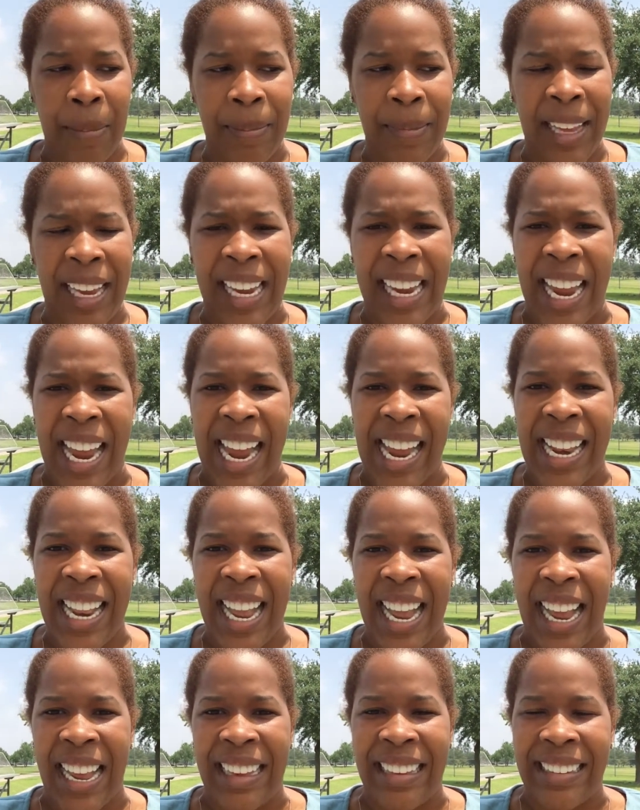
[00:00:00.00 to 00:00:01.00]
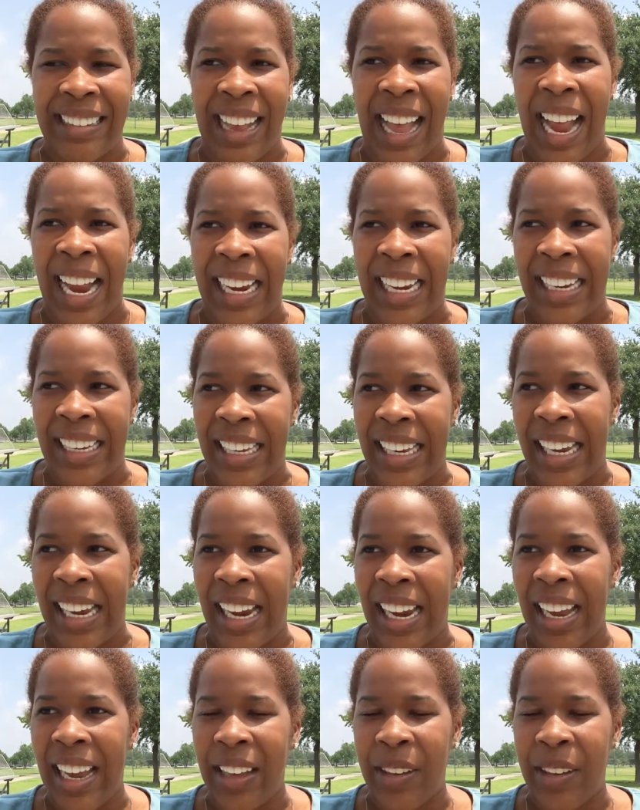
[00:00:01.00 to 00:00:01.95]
they get anxiety,